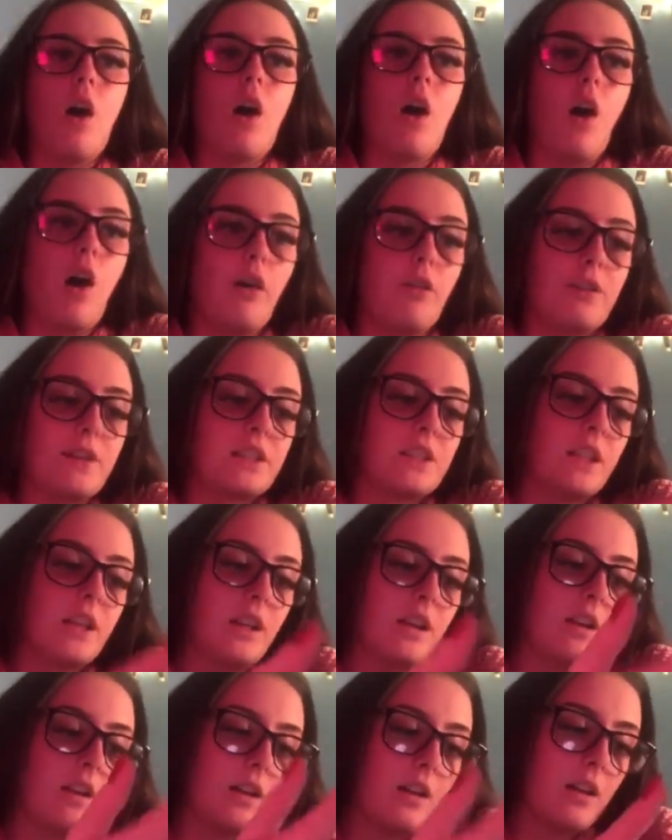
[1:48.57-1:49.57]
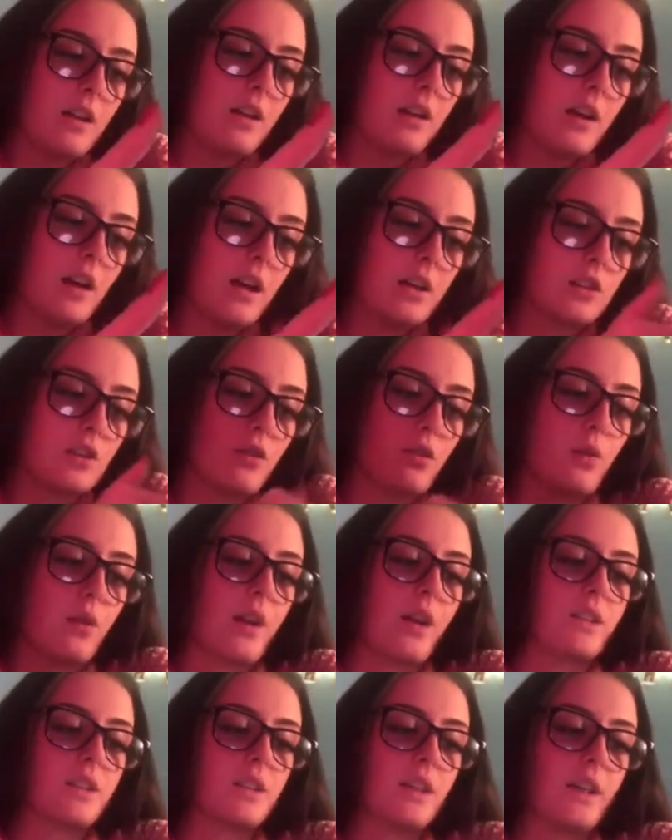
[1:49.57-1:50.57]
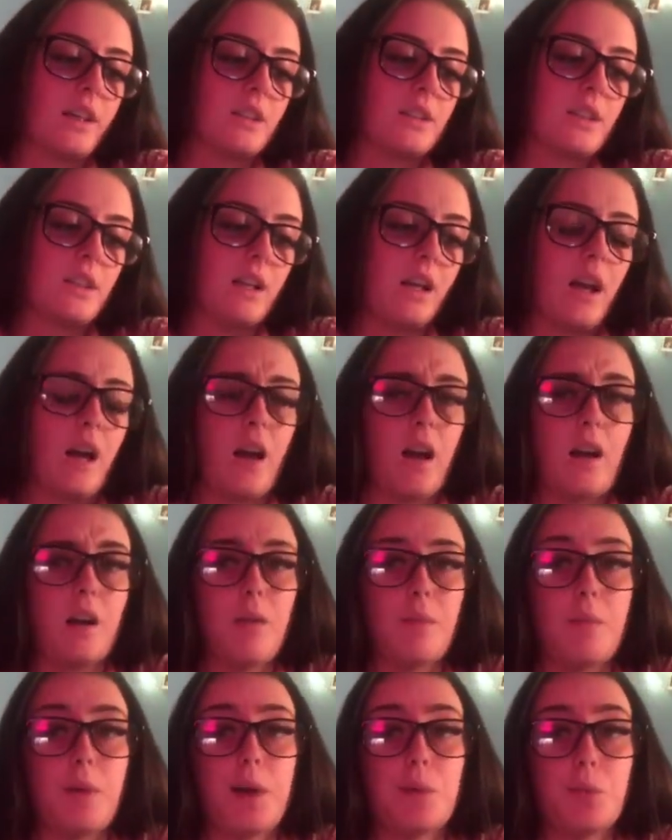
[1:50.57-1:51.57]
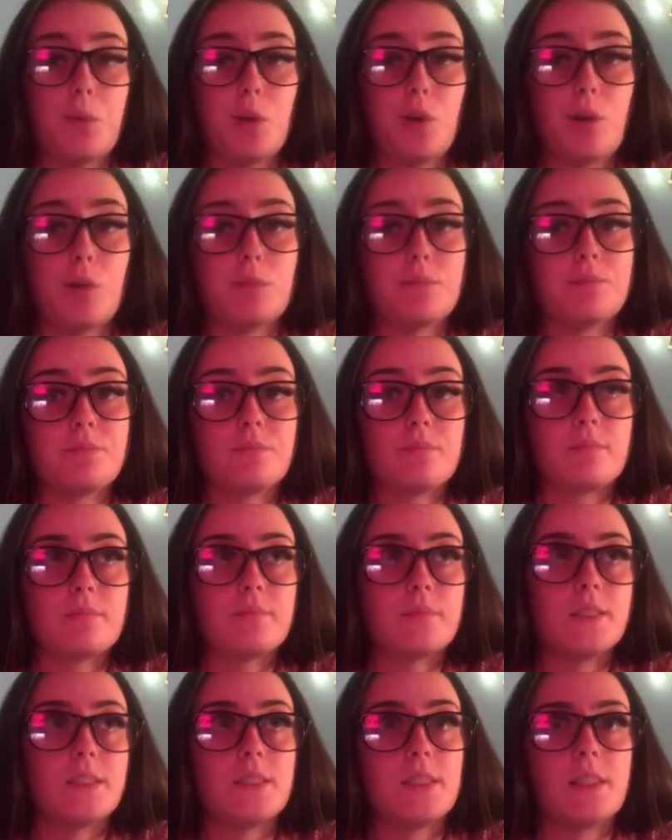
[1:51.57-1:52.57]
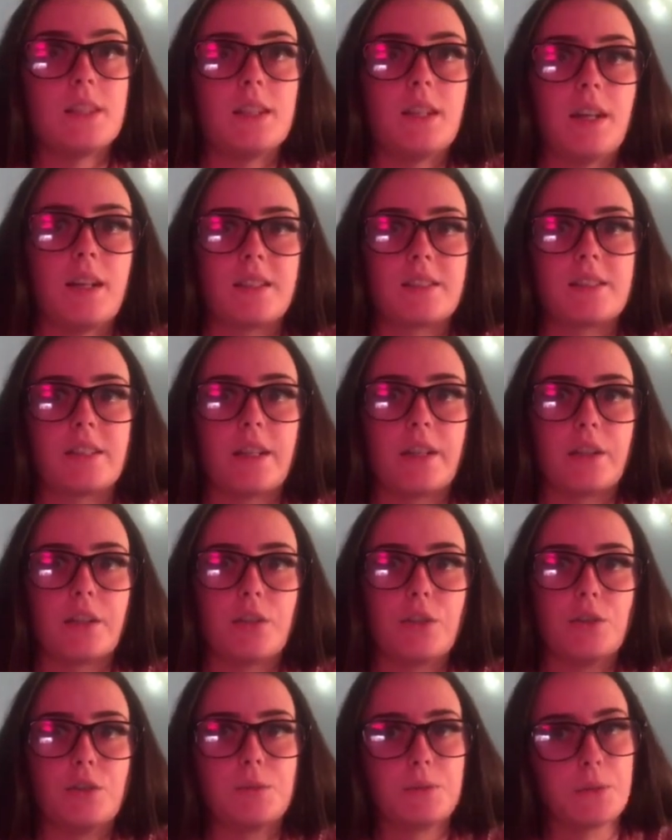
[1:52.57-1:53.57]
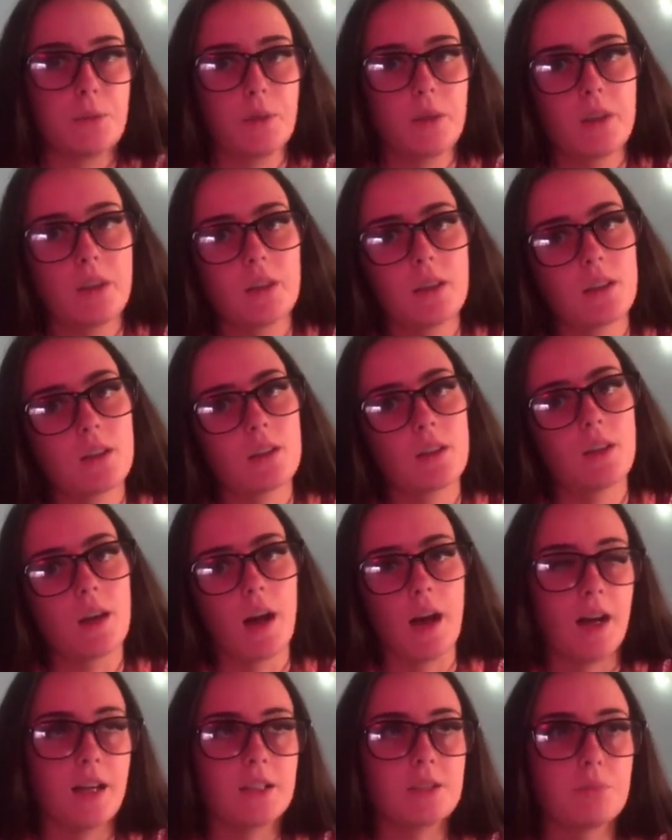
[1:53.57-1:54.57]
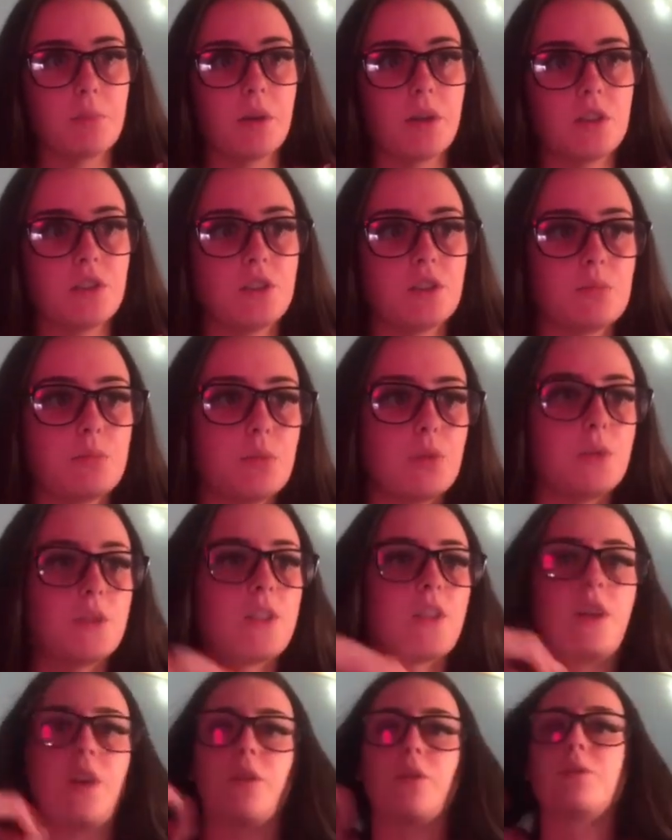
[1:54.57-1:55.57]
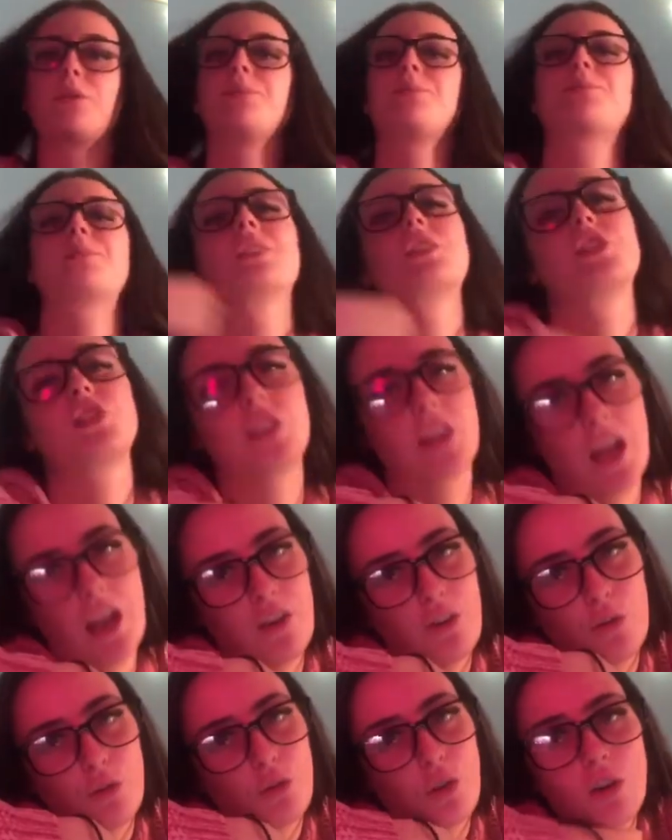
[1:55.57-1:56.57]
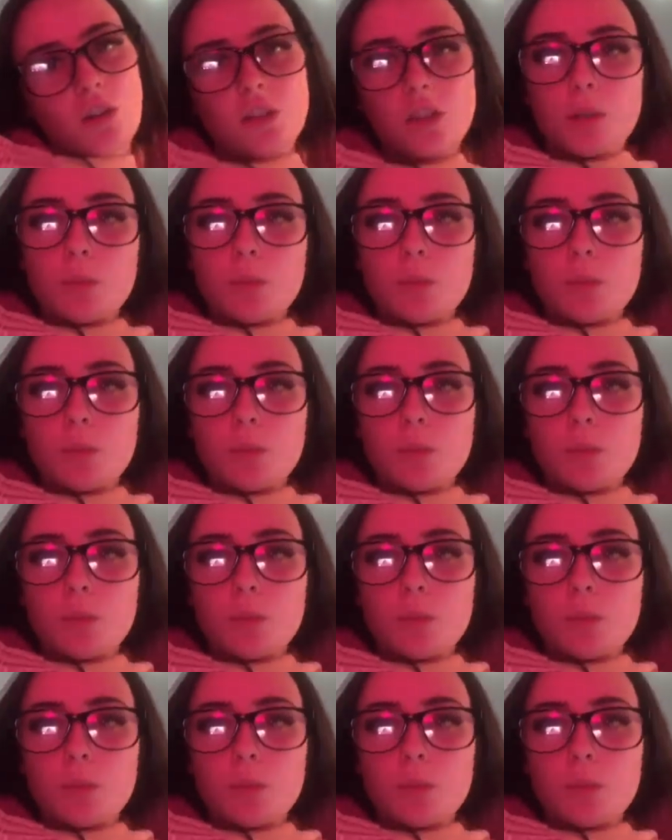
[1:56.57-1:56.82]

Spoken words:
Obviously I suffer with anxiety, and my mom has diagnosed me with Asperger's, but you know, she ain't no doctor.